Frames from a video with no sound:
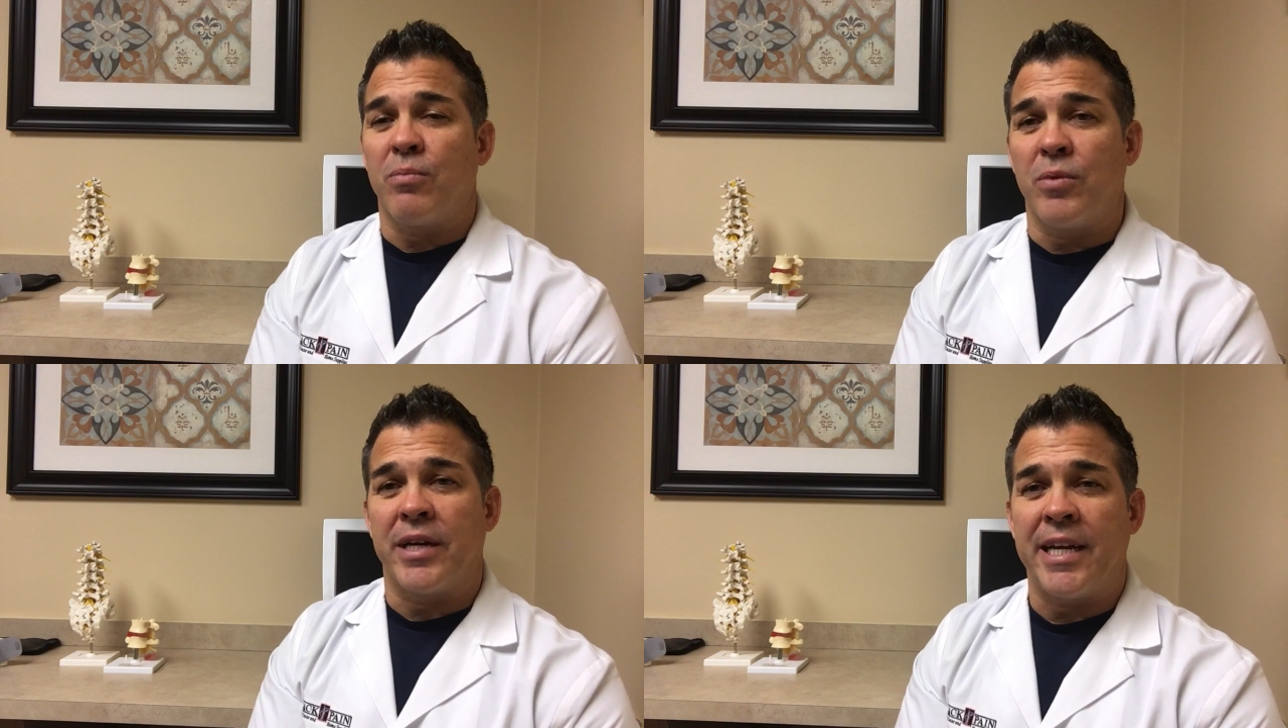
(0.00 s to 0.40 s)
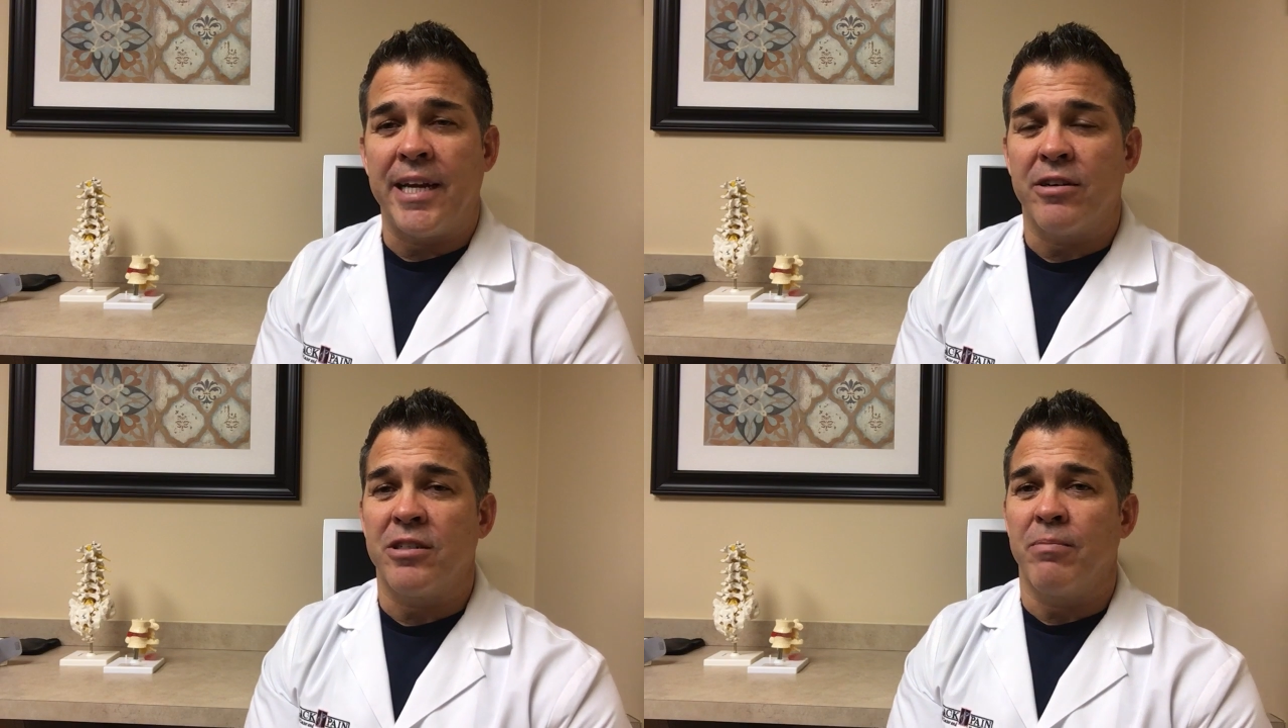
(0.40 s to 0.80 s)
We're
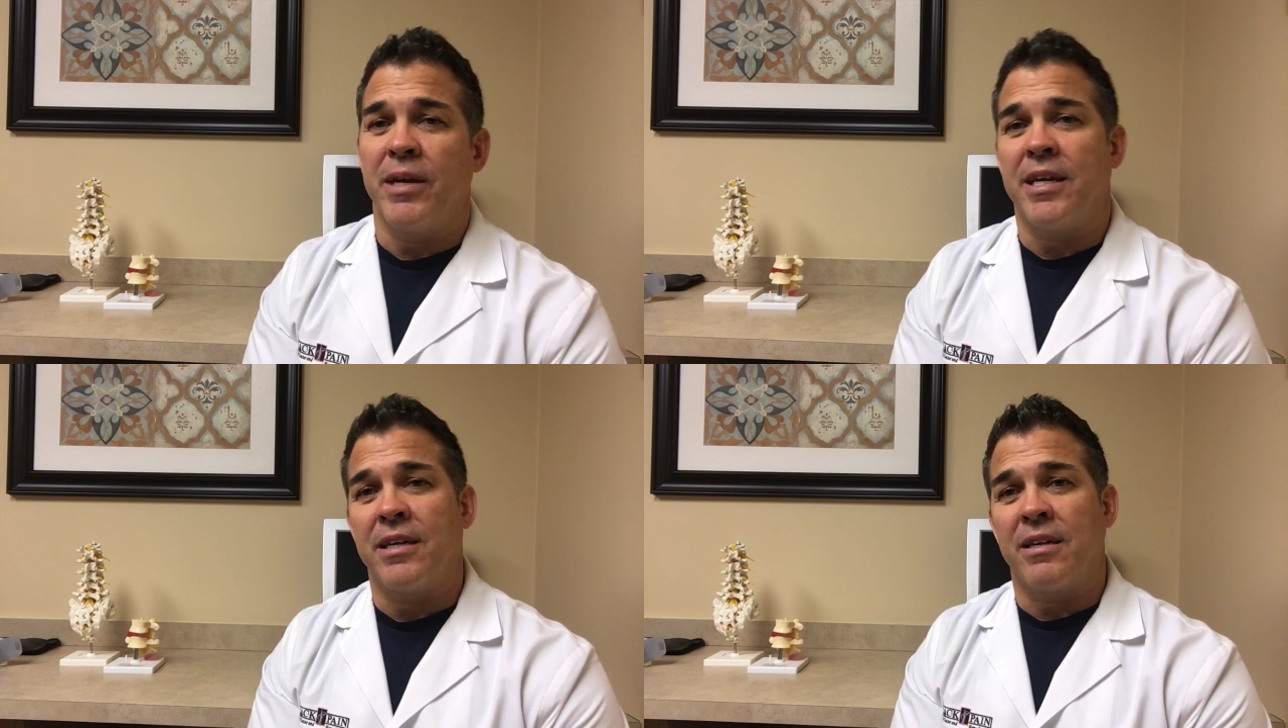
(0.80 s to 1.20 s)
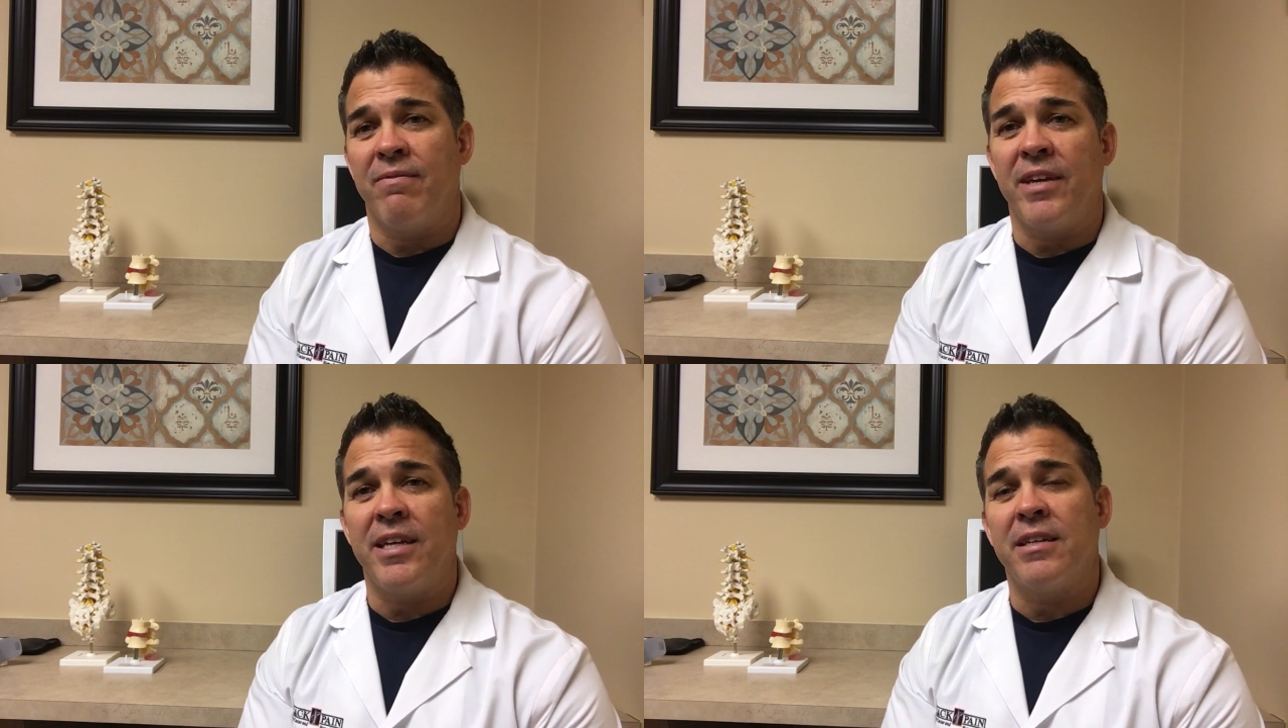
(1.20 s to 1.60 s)
here to make it
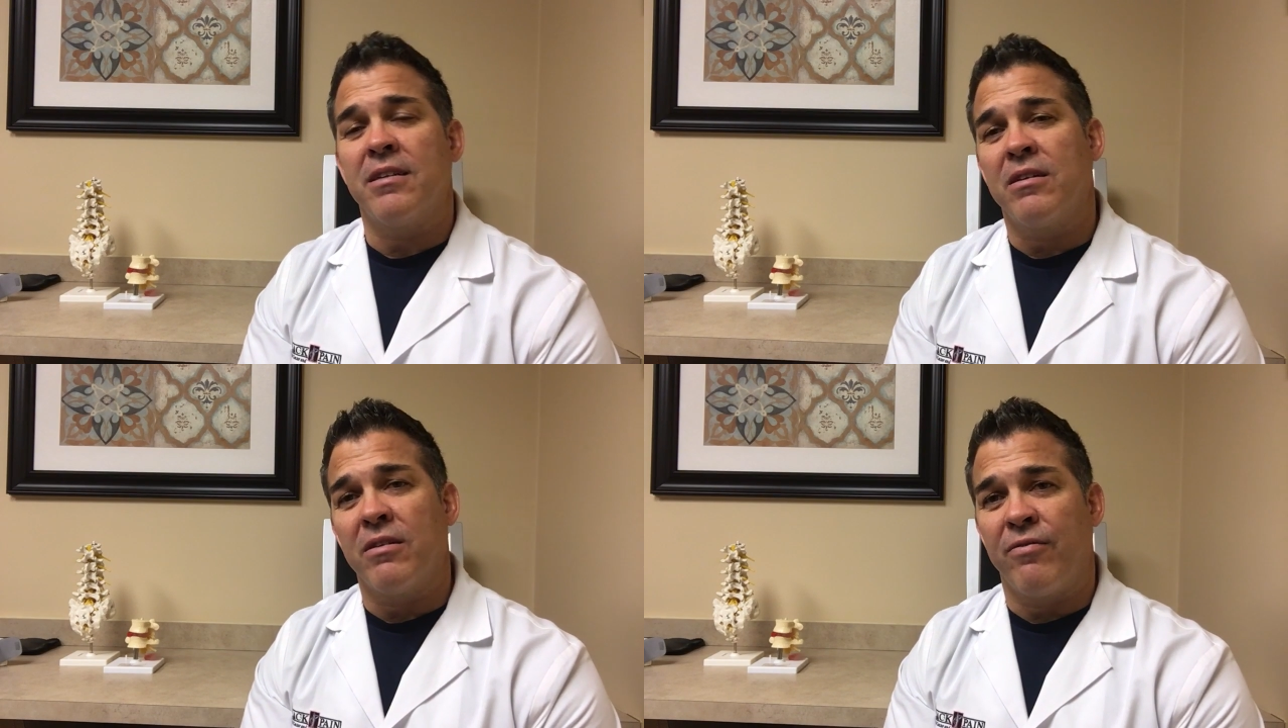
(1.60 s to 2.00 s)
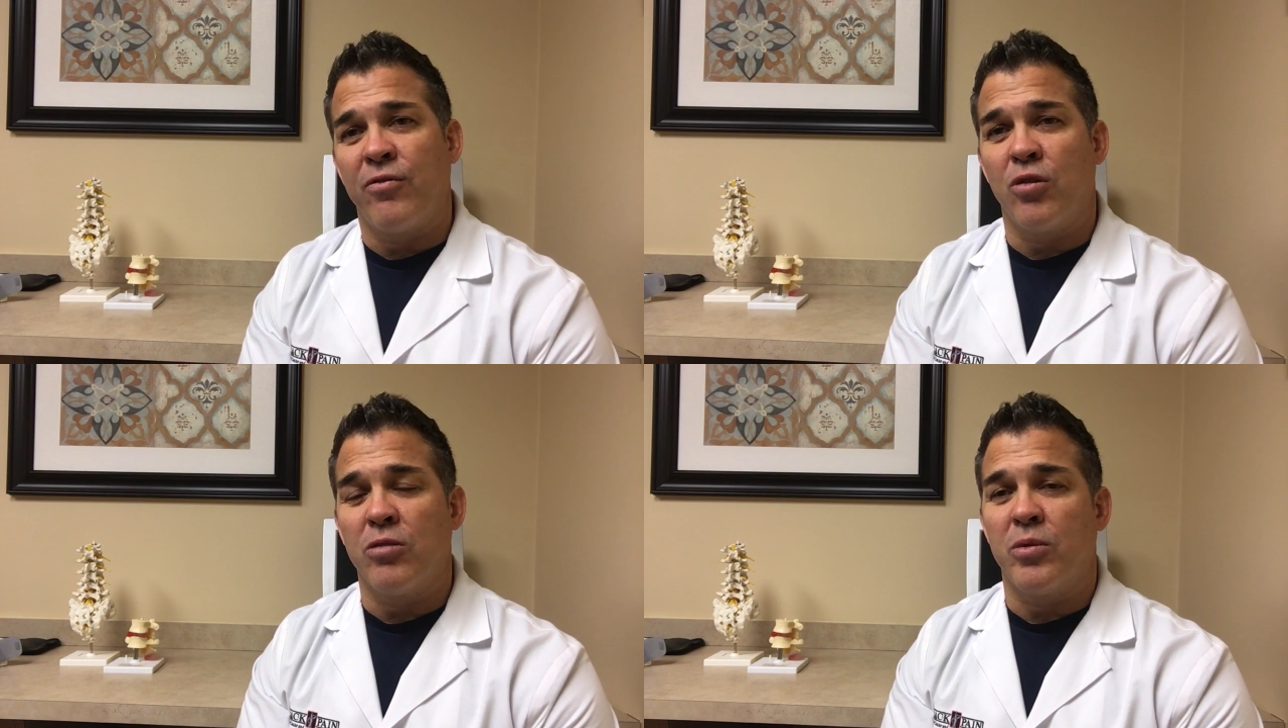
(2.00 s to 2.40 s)
convenient,
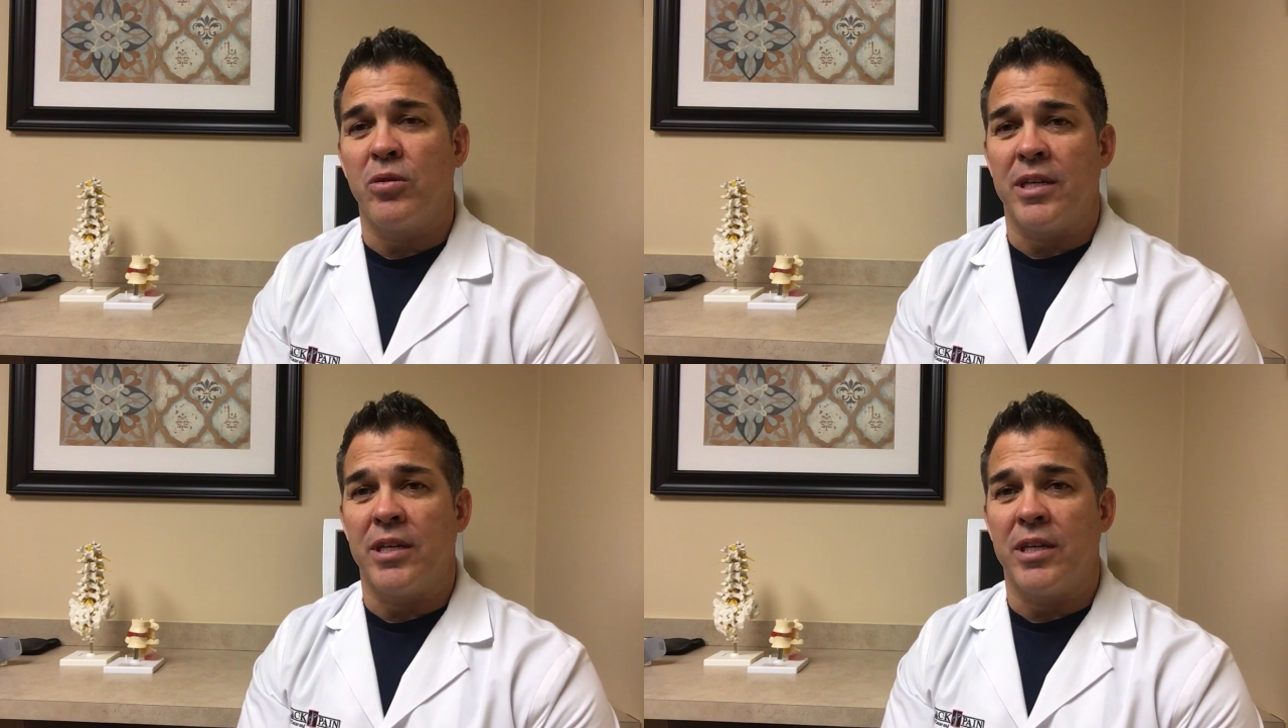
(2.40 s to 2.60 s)
affordable,